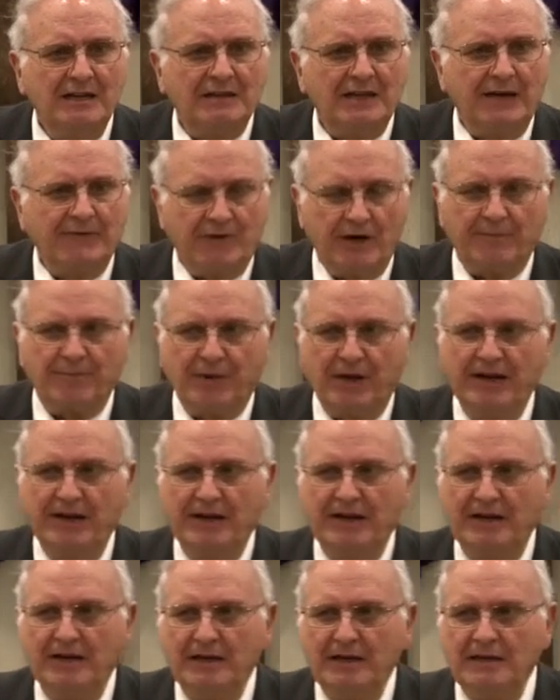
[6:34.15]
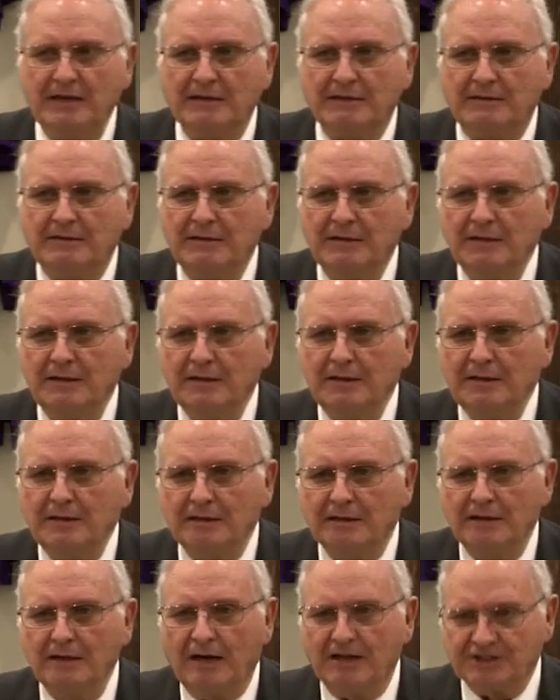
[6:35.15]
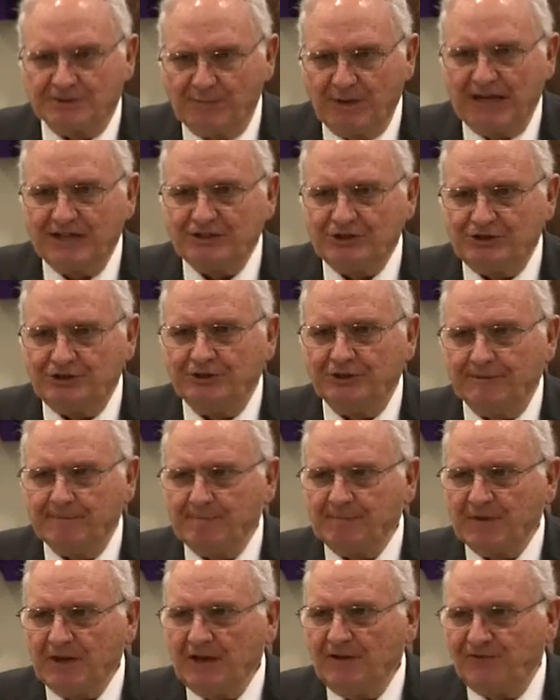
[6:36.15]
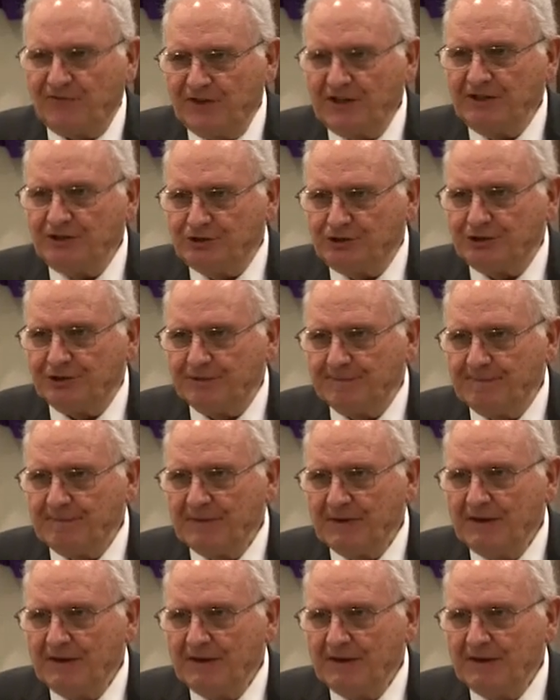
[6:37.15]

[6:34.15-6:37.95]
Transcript: They've got plenty to eat. God's blessed you, He feeds you.